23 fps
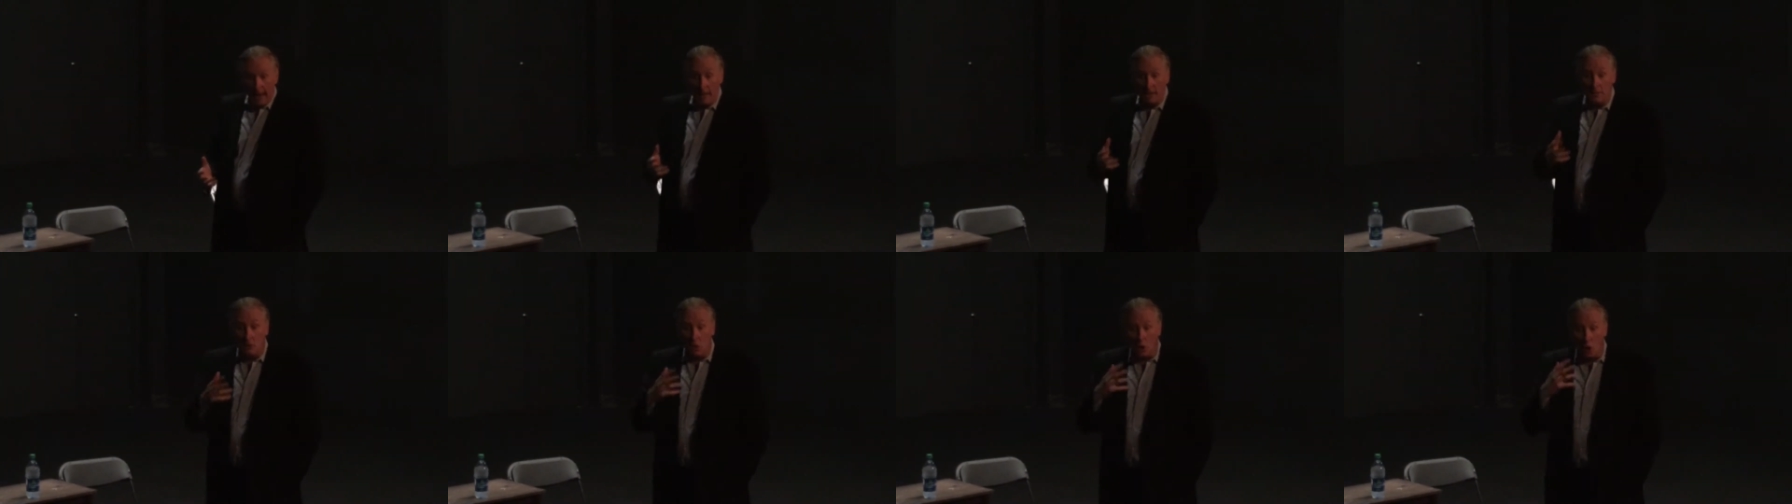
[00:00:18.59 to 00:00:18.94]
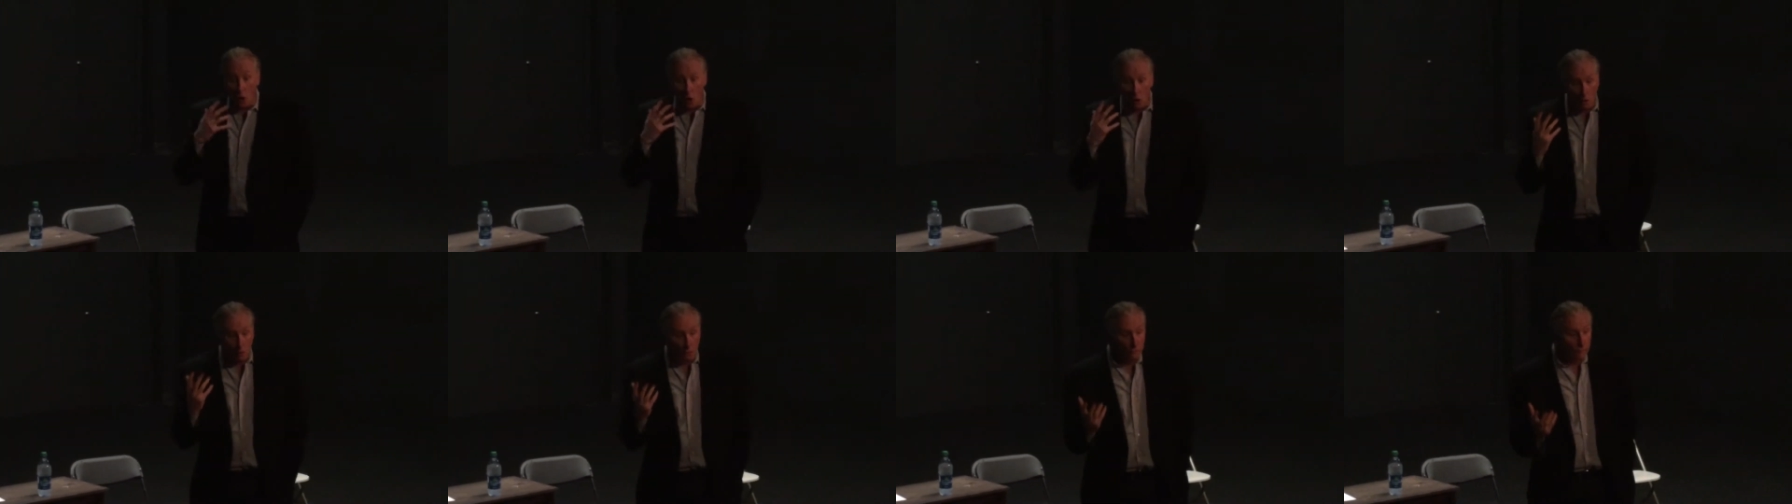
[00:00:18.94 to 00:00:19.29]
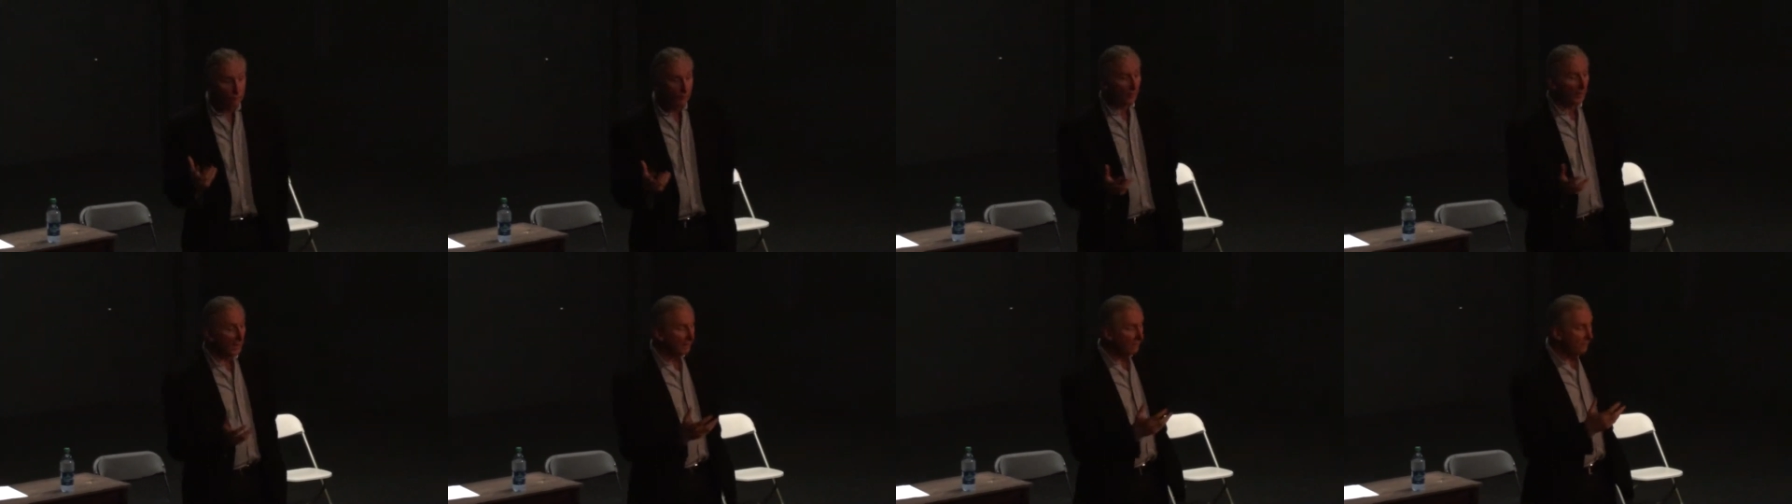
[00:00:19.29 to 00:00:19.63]
And
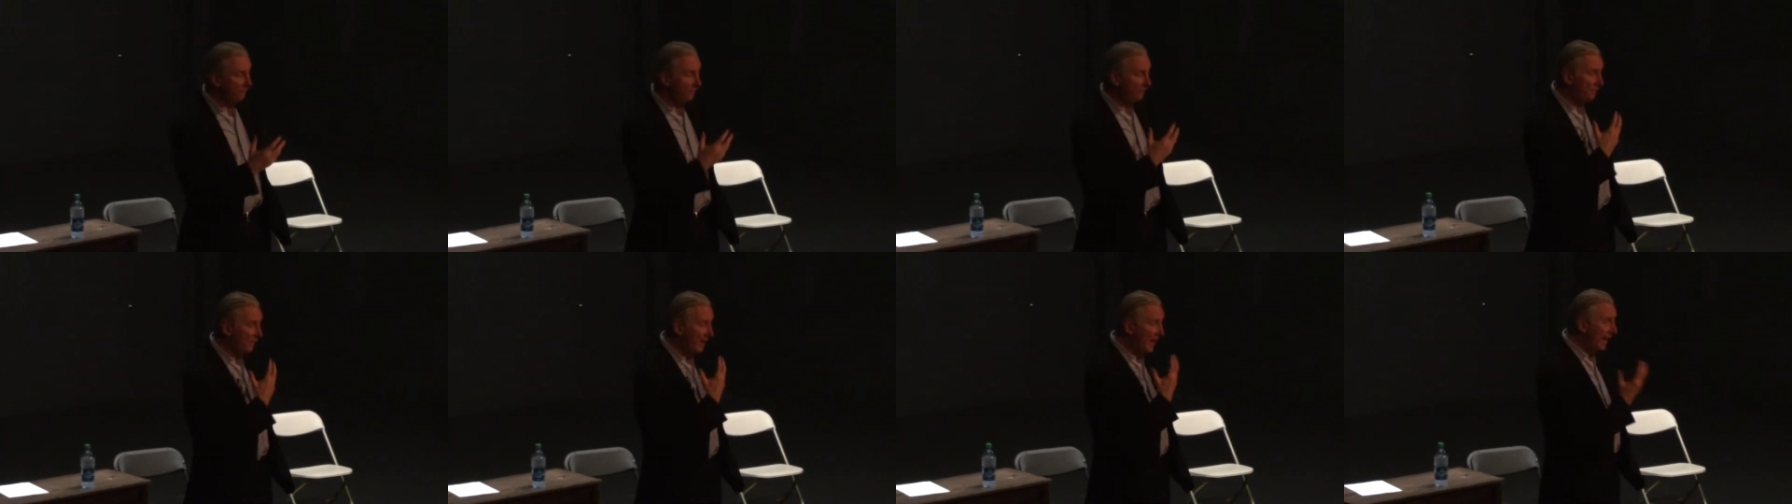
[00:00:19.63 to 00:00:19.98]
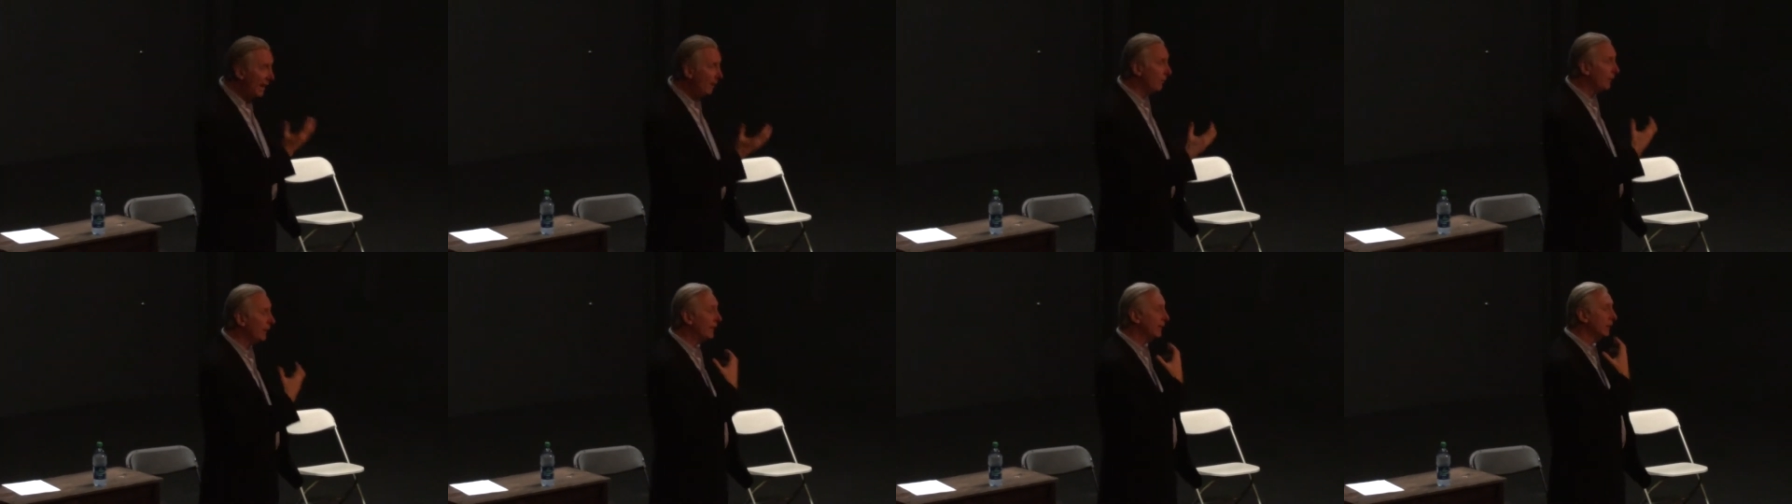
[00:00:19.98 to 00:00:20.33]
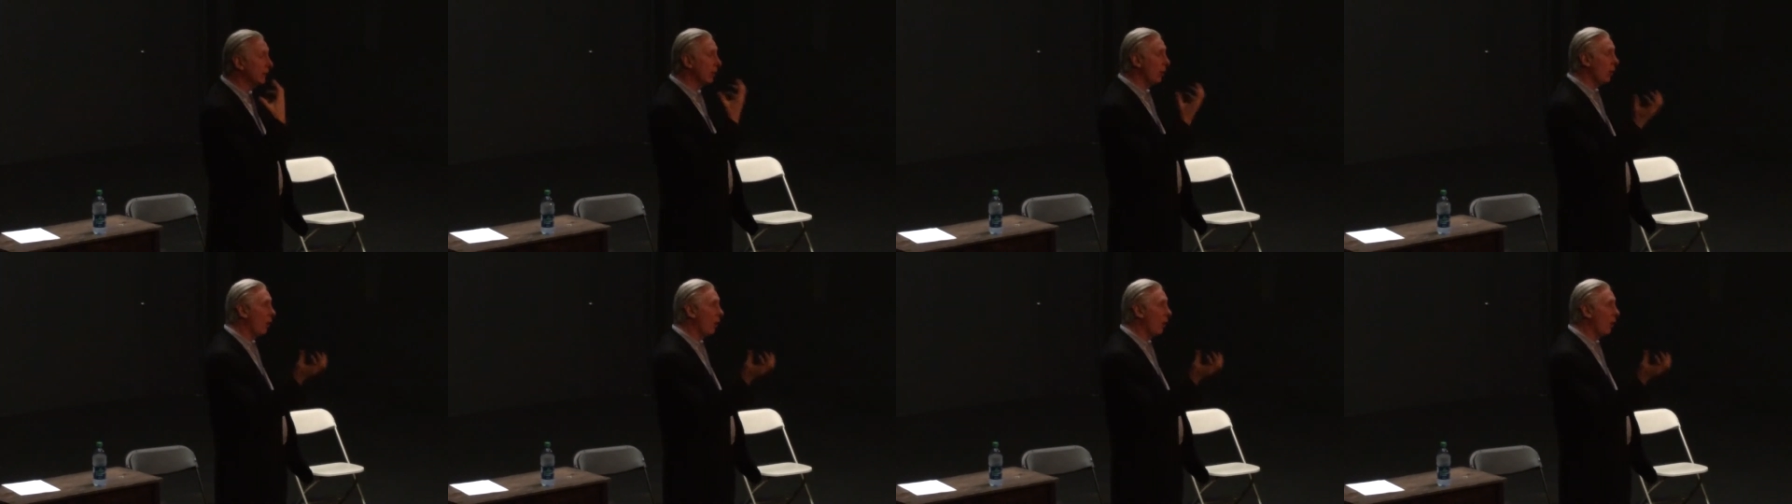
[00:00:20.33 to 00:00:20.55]
over a very